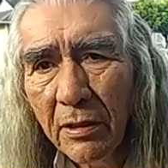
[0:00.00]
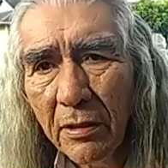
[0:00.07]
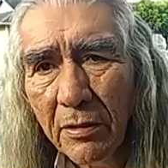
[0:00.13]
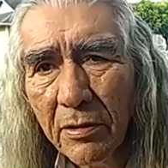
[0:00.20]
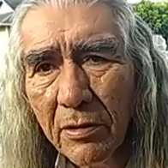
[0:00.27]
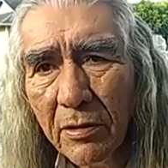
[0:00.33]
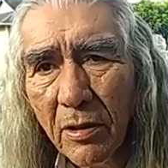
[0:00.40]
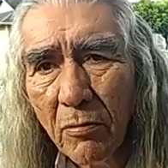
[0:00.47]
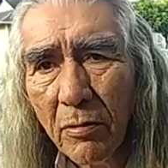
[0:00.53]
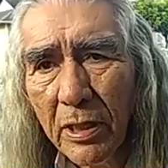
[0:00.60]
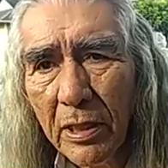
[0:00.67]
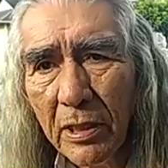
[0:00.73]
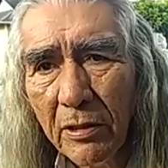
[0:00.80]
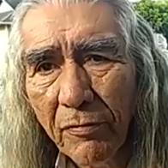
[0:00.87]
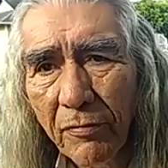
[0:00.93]
And so
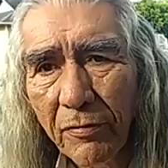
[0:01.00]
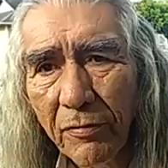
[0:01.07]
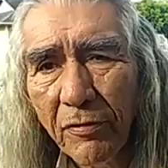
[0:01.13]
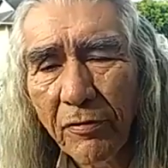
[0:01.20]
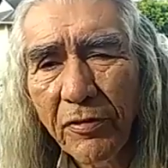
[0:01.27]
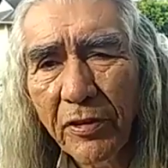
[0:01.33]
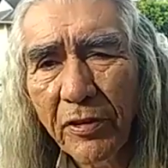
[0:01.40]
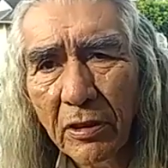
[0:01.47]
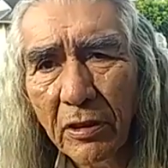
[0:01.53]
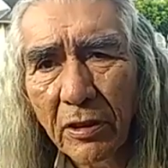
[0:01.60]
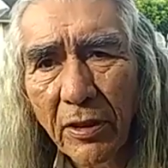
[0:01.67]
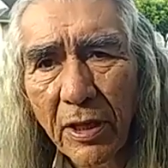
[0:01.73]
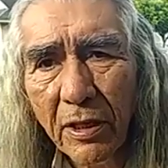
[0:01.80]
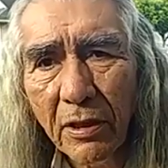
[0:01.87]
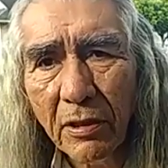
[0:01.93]
we
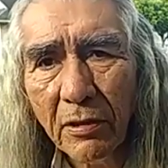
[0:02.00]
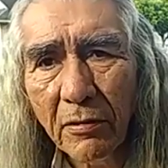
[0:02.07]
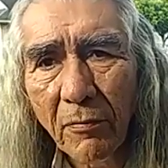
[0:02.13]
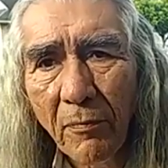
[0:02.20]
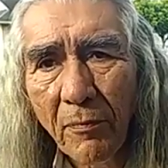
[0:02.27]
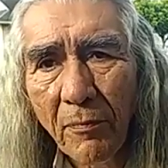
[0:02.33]
fulfilled their